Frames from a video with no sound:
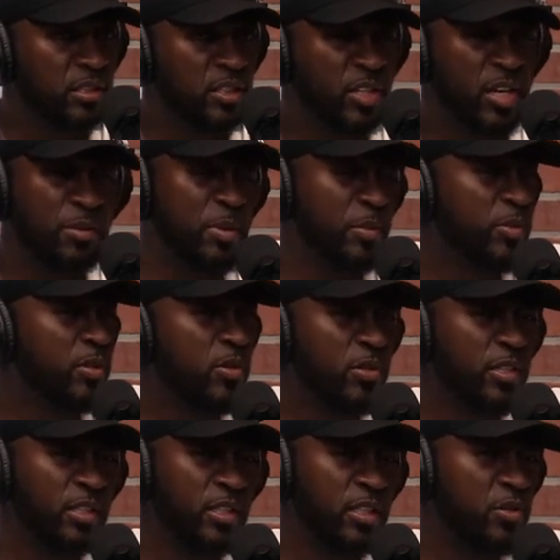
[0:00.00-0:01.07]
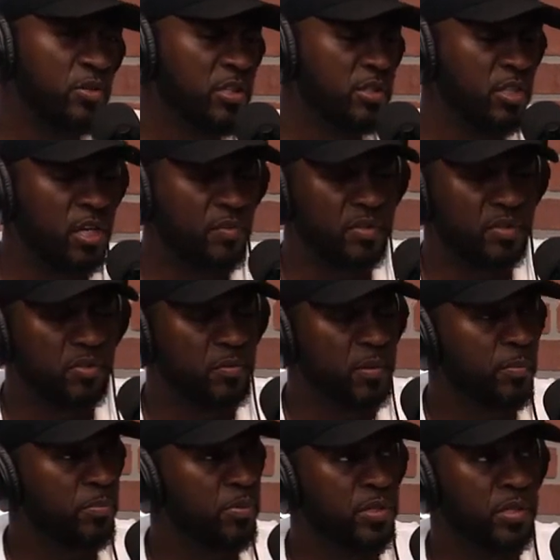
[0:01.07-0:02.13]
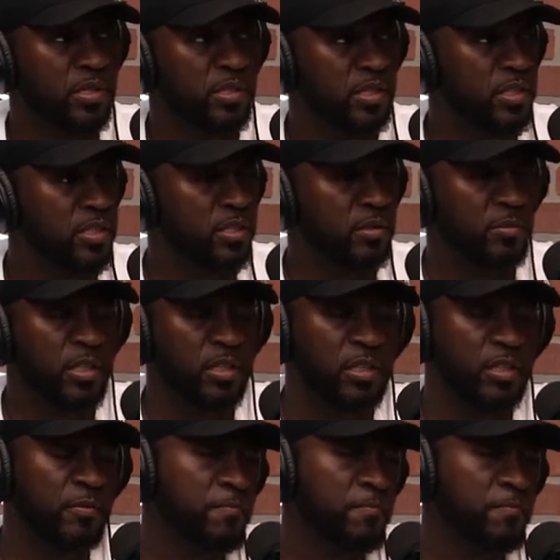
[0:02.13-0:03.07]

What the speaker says: So I remember going in the coach's office for my preseason meeting.